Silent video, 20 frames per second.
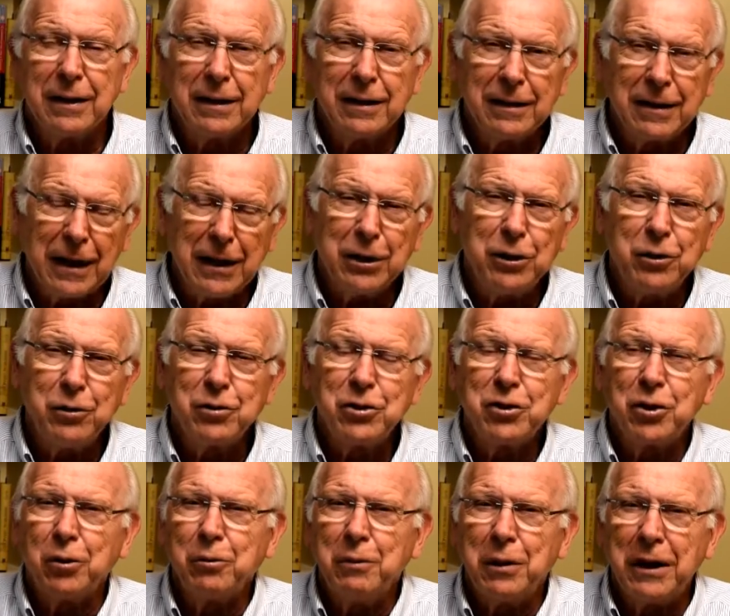Thank you
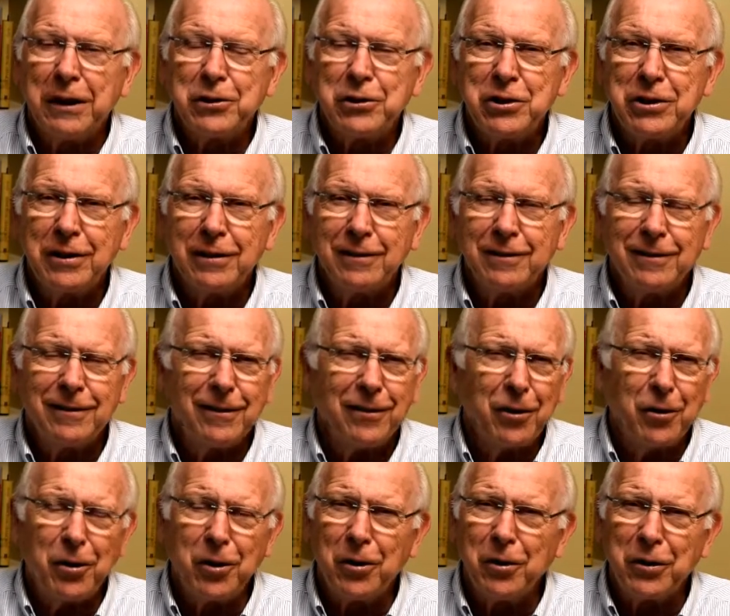so much.
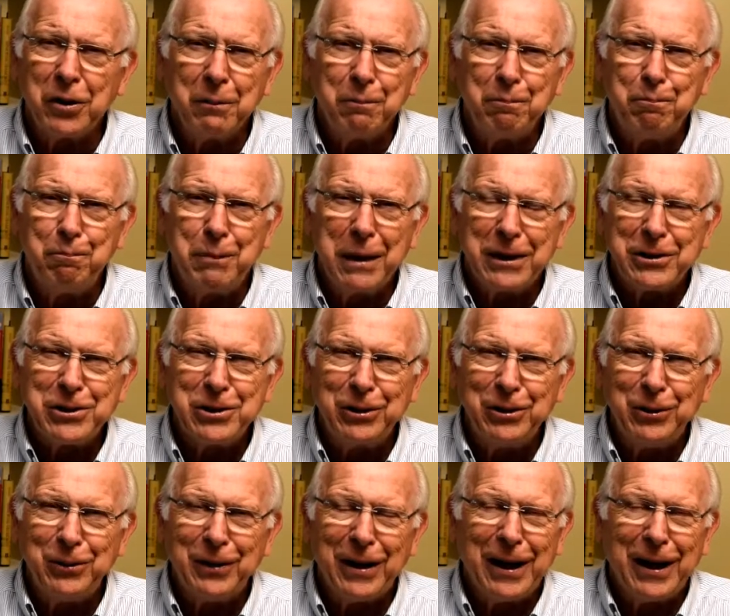All the best to you.